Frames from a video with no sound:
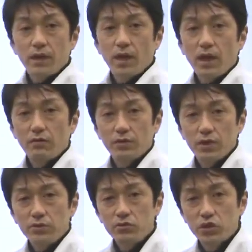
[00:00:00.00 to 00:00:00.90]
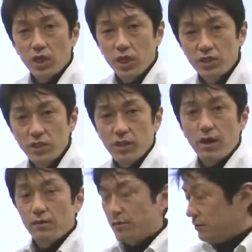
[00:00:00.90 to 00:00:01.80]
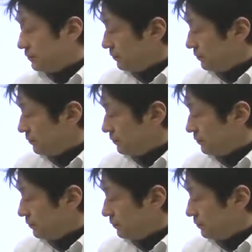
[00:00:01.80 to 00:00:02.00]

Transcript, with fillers: How can you change the color?